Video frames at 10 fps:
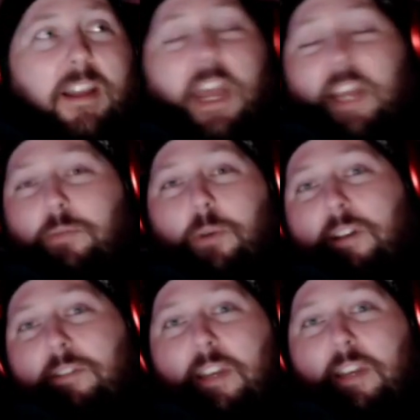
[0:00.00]

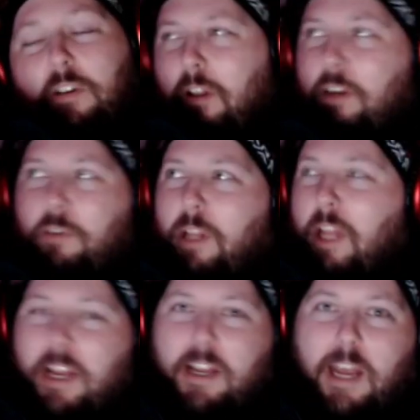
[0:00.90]
XYZ, like Green
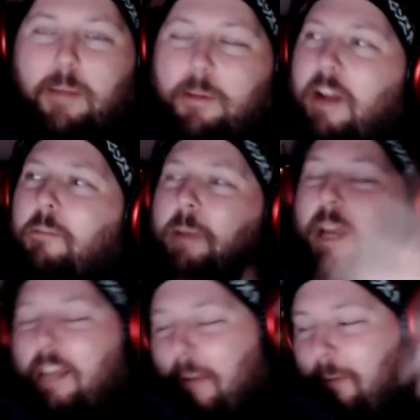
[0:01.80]
Lantern game, an
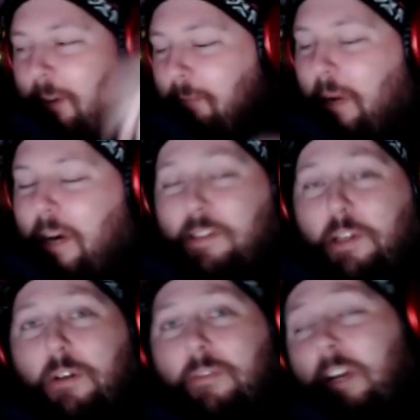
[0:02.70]
Aquaman game? You can pass
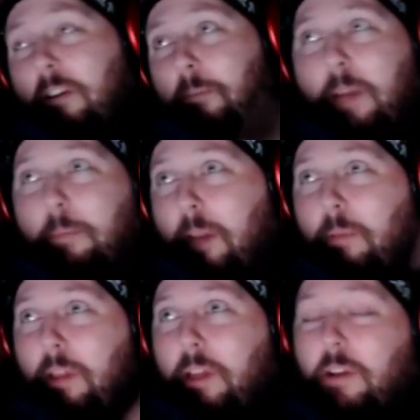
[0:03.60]
that off. Aquaman made
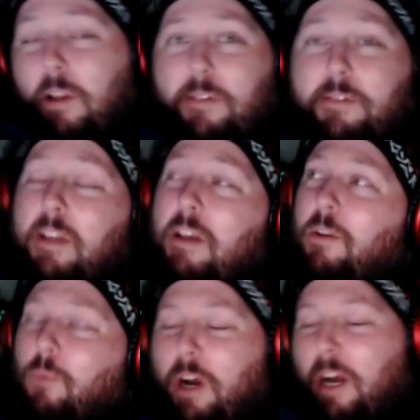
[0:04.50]
$1 billion.
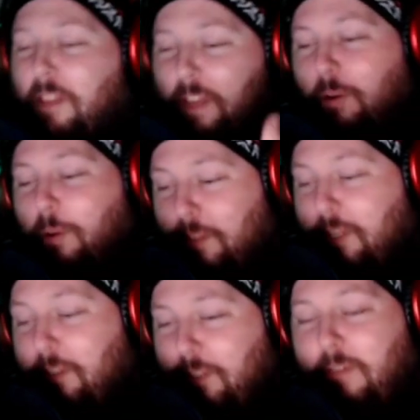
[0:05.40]
Why aren't there all this
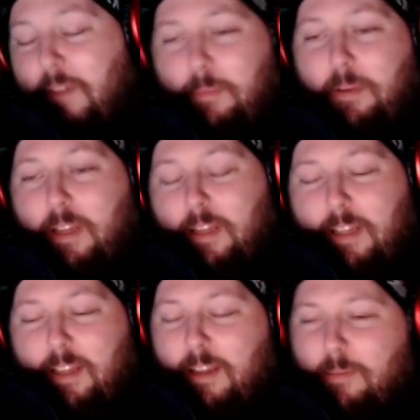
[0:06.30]
other stuff happening?
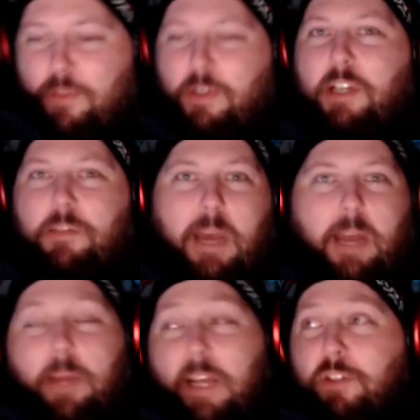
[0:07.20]
Besides Mad
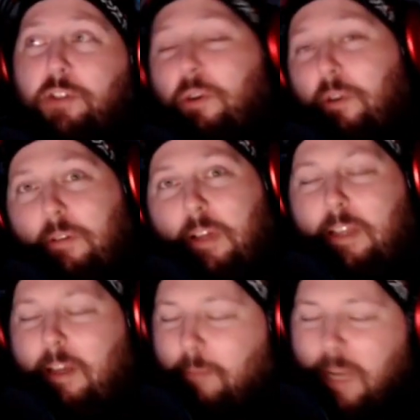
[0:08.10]
Max 2, like
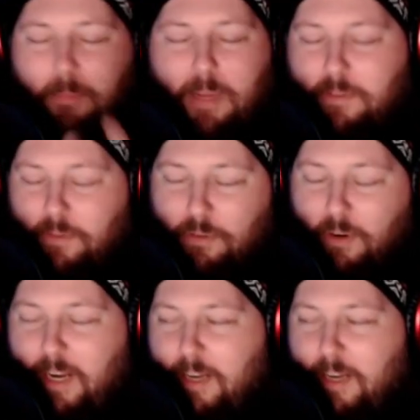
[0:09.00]
that, Mad Max is great.